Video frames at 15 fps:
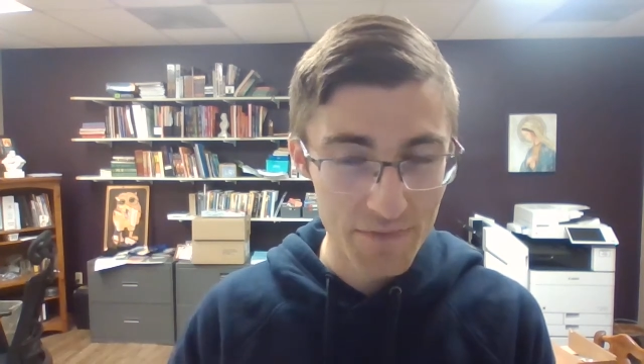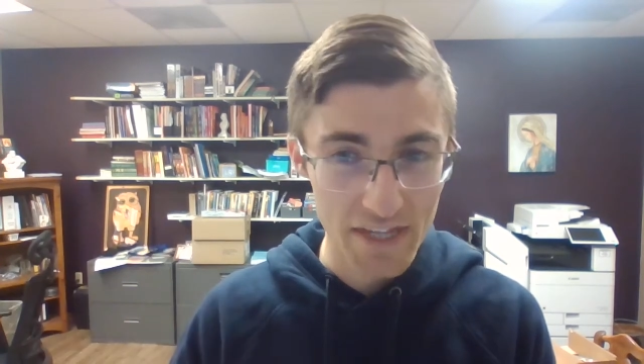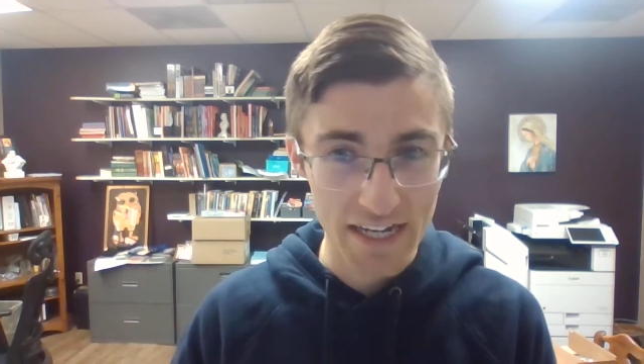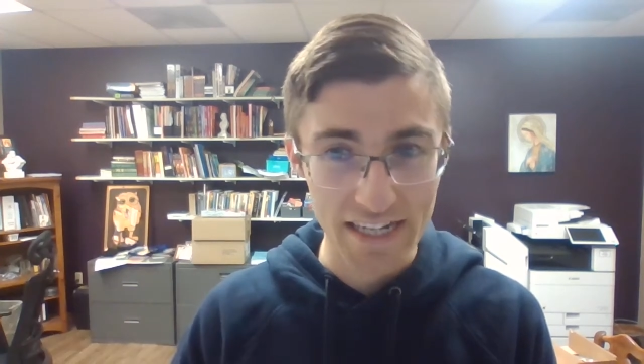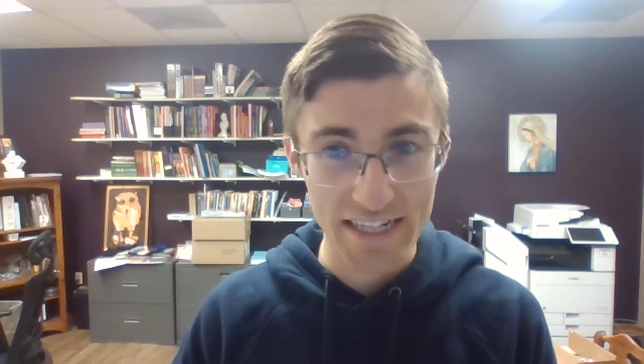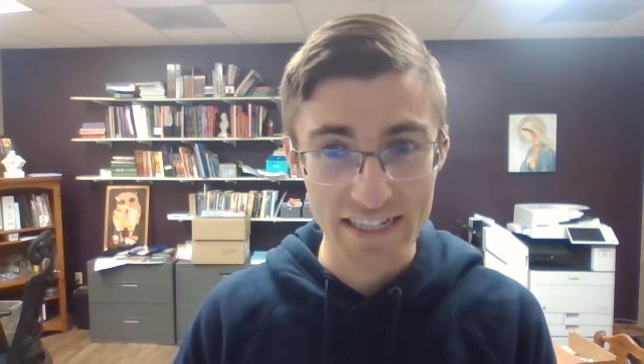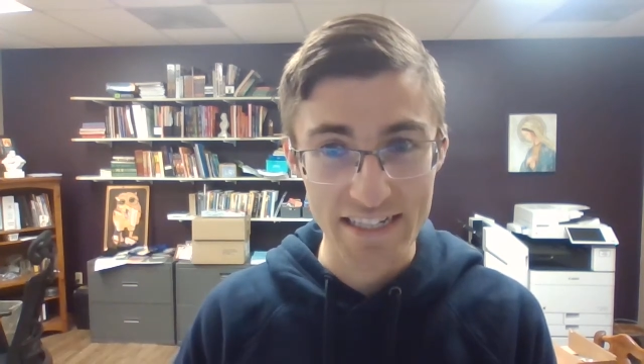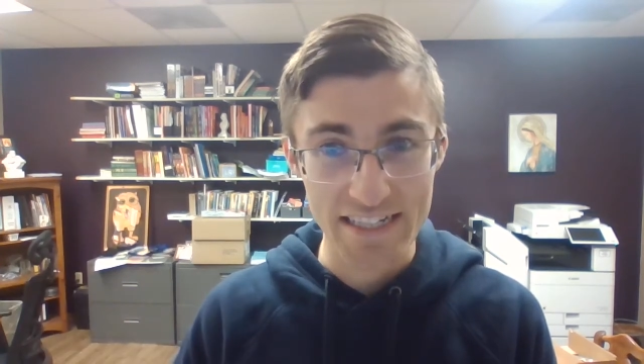
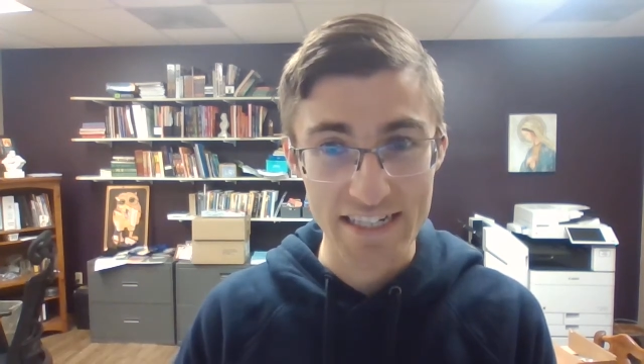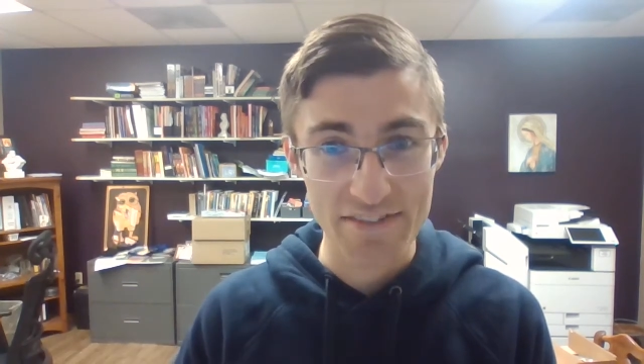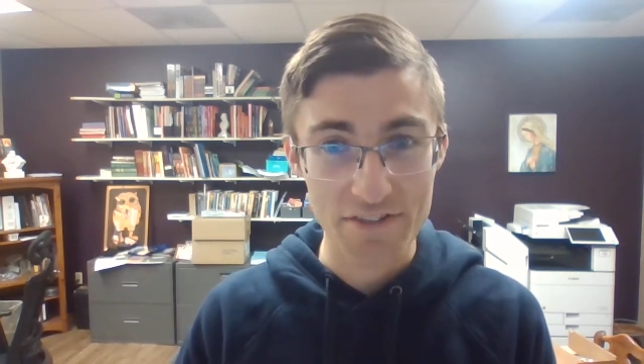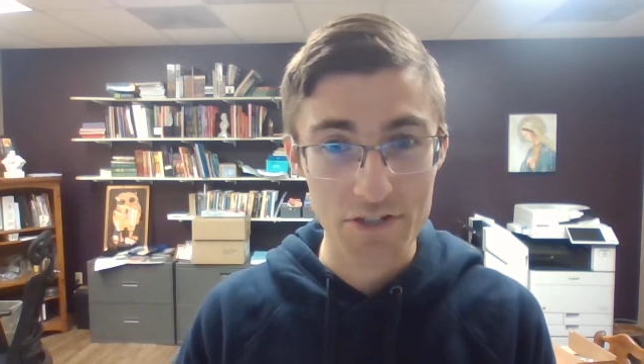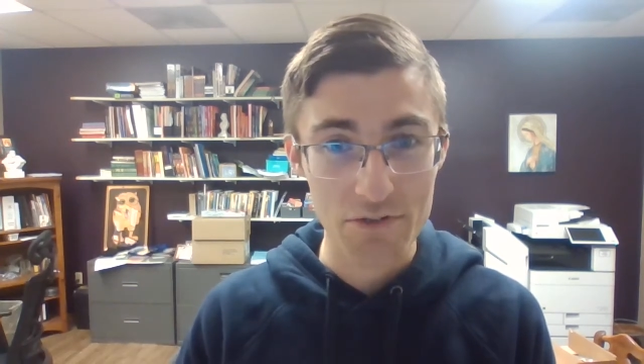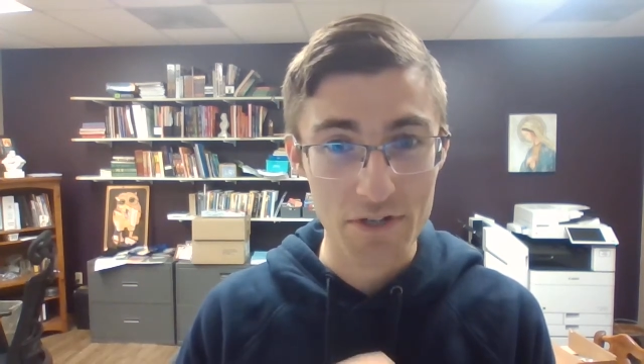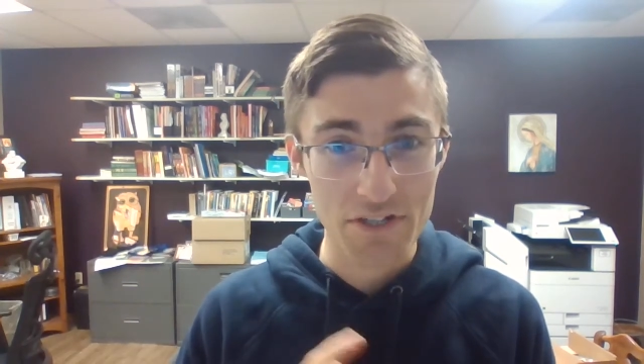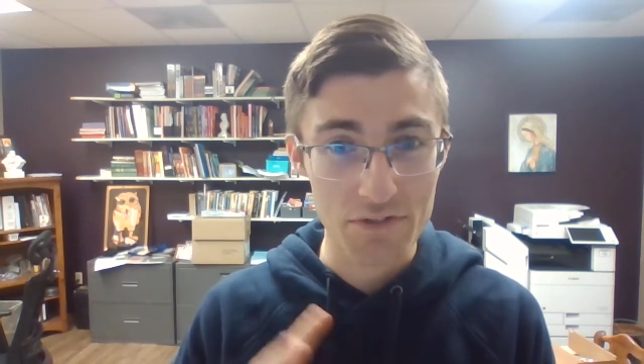that he is
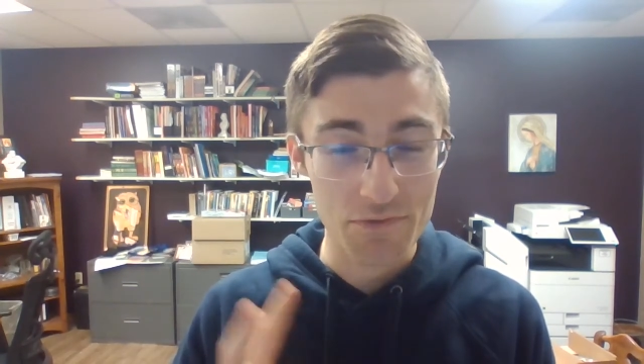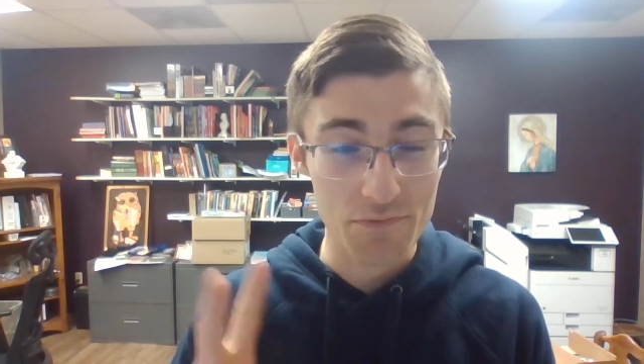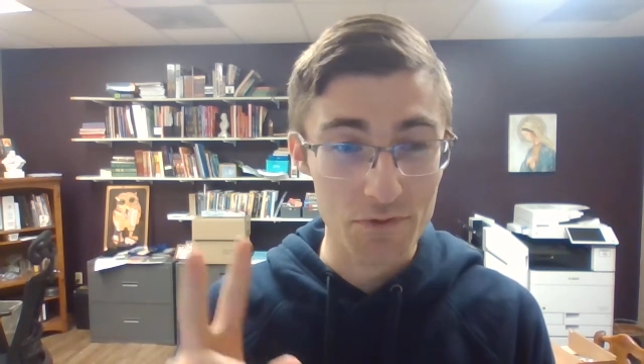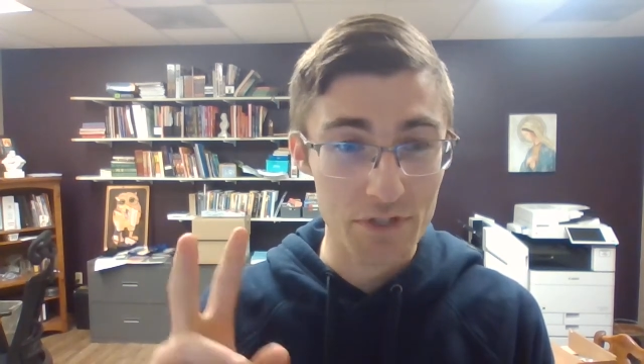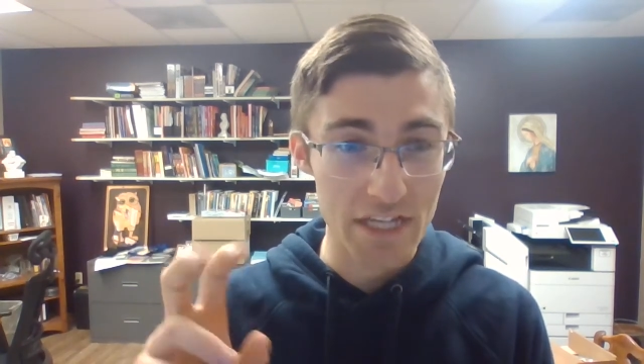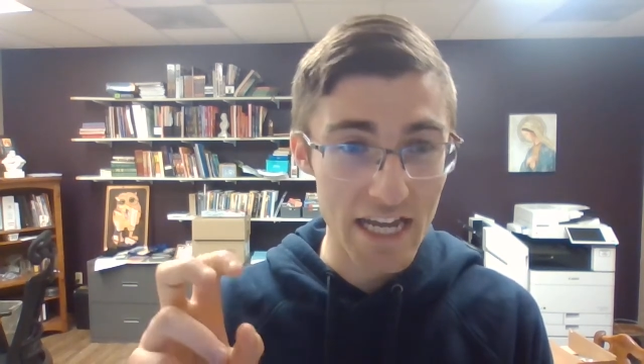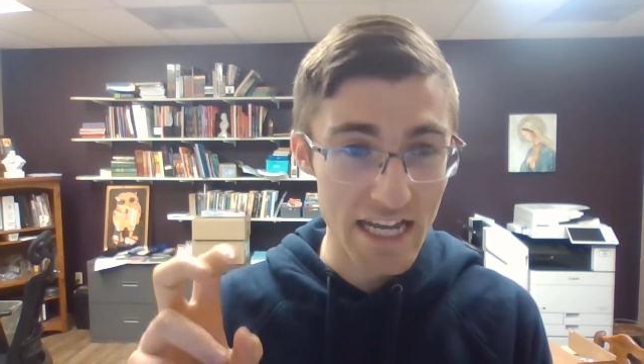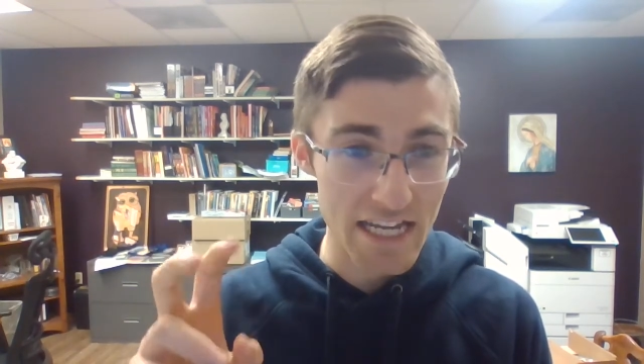giving to us for
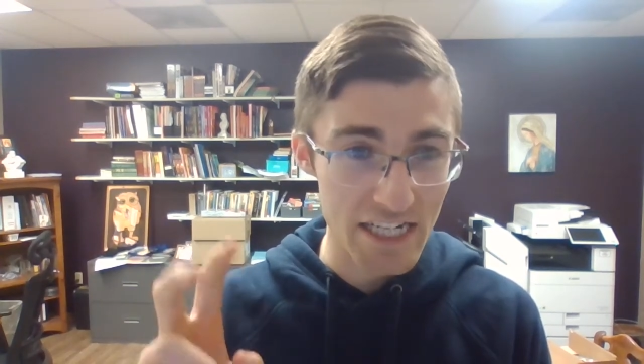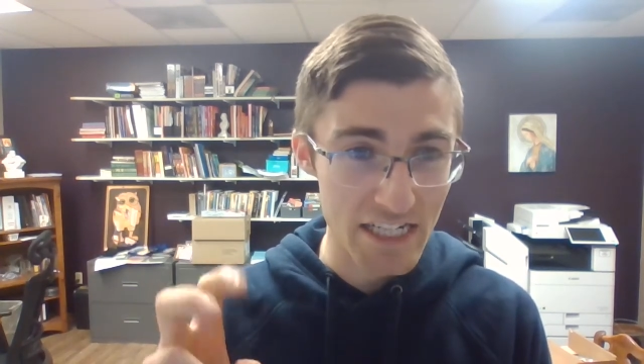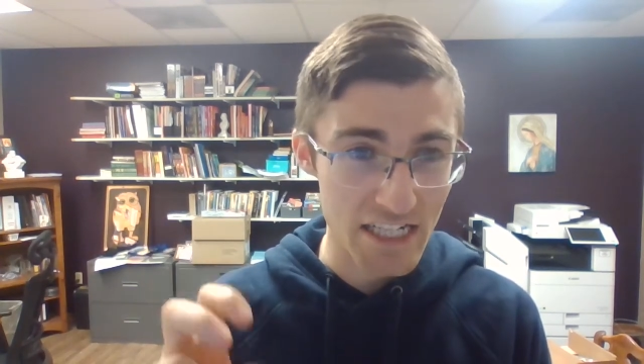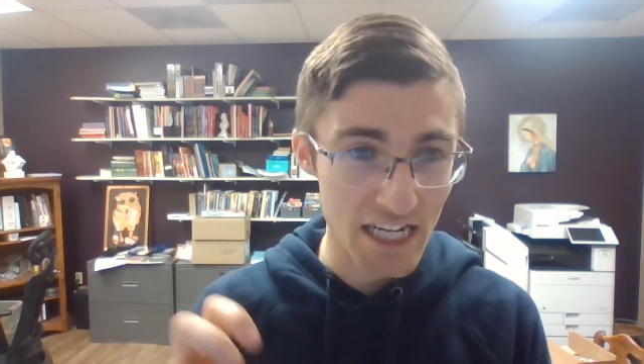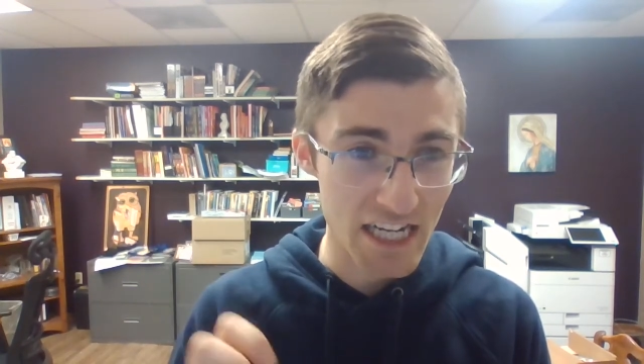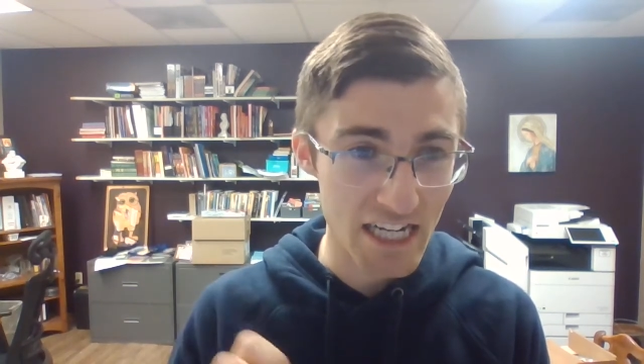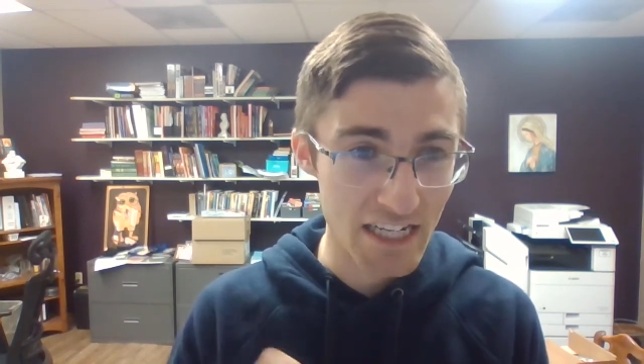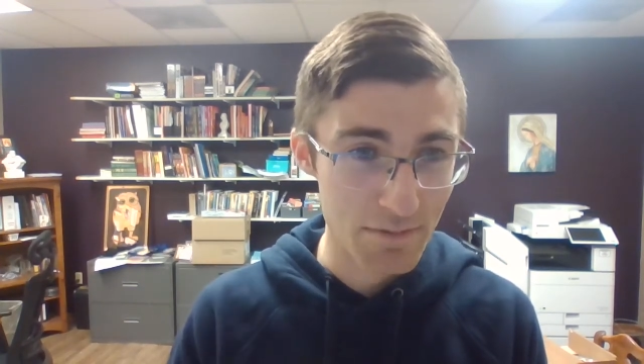the end
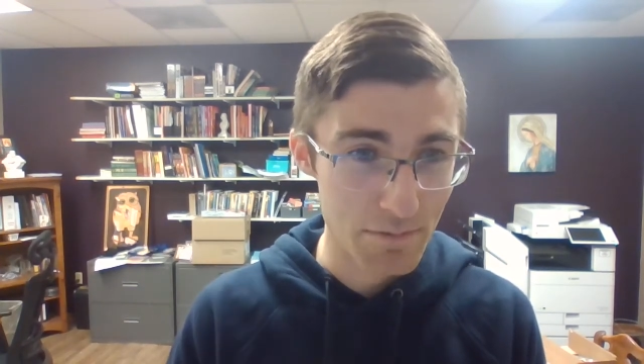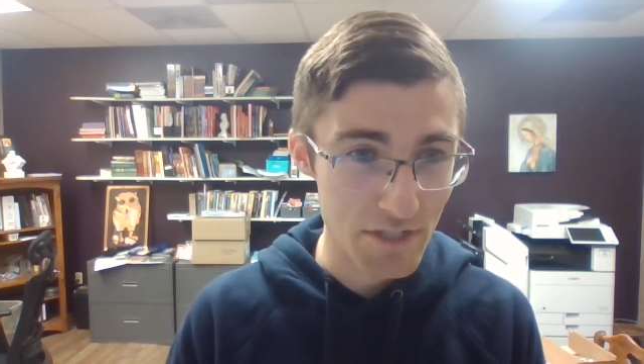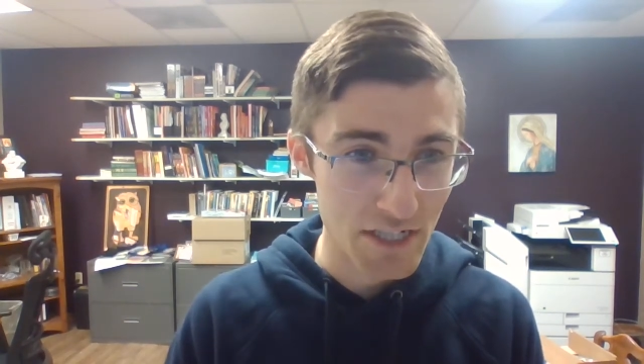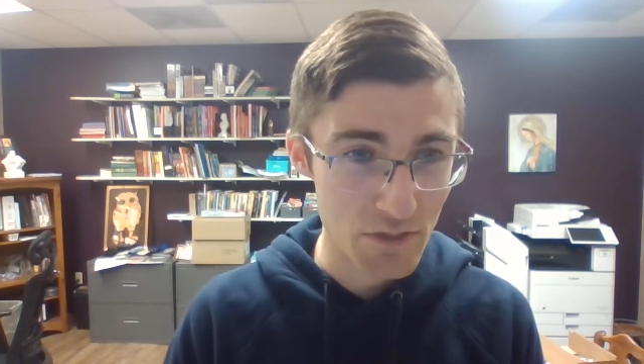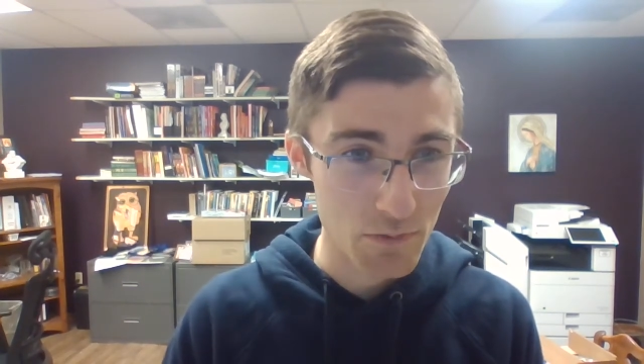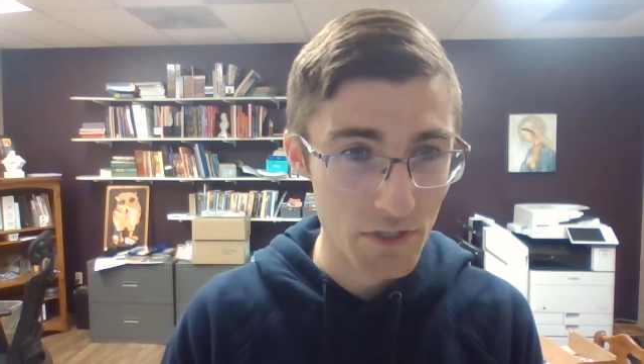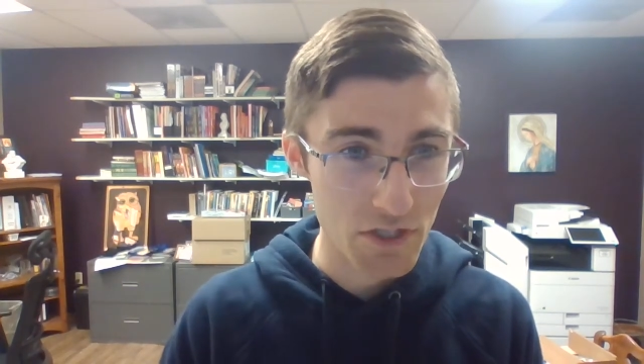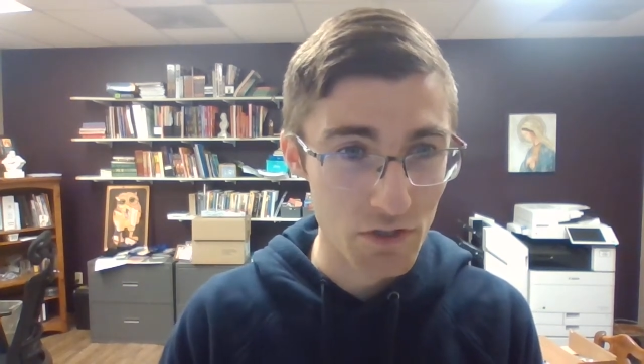times.
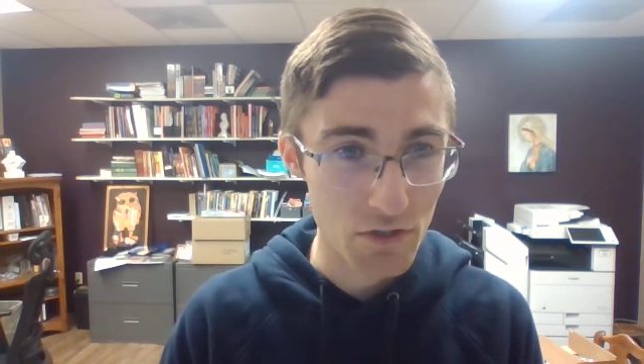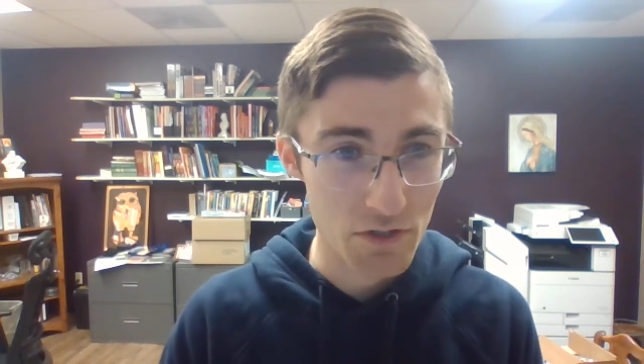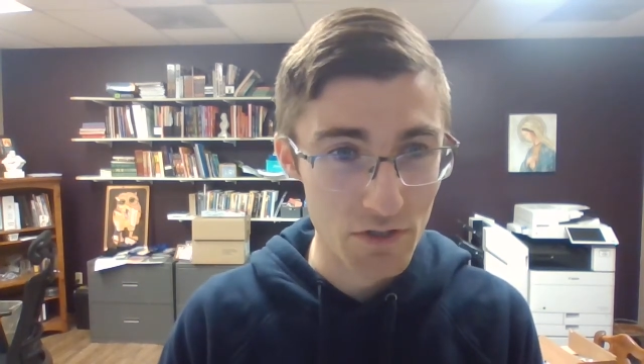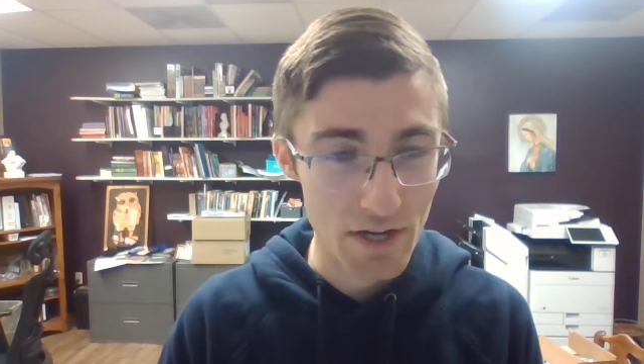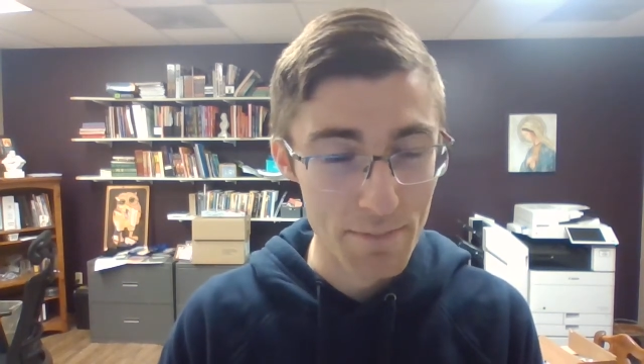That's what he told her.